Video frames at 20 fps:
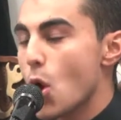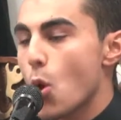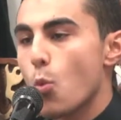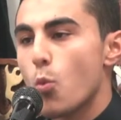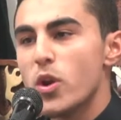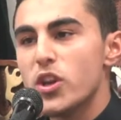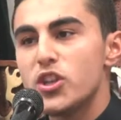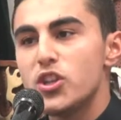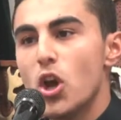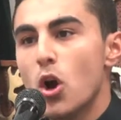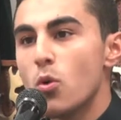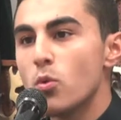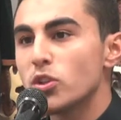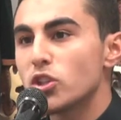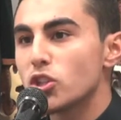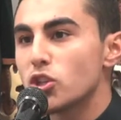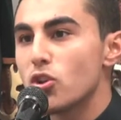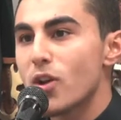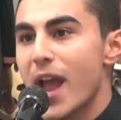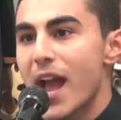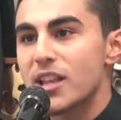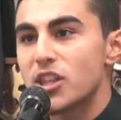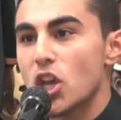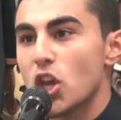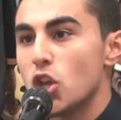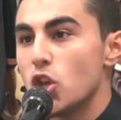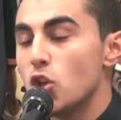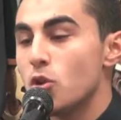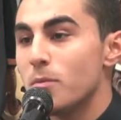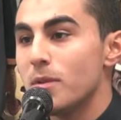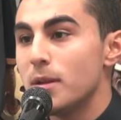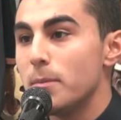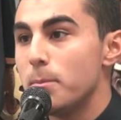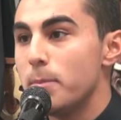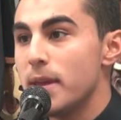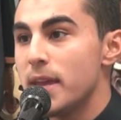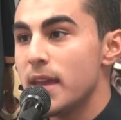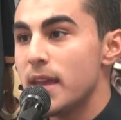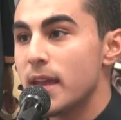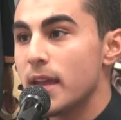we don't look at a human
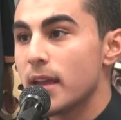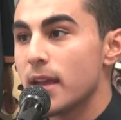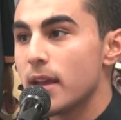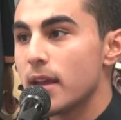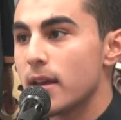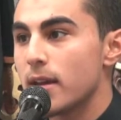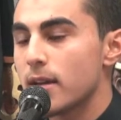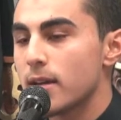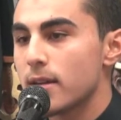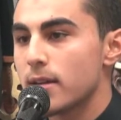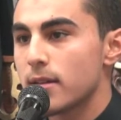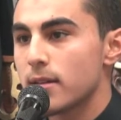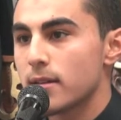being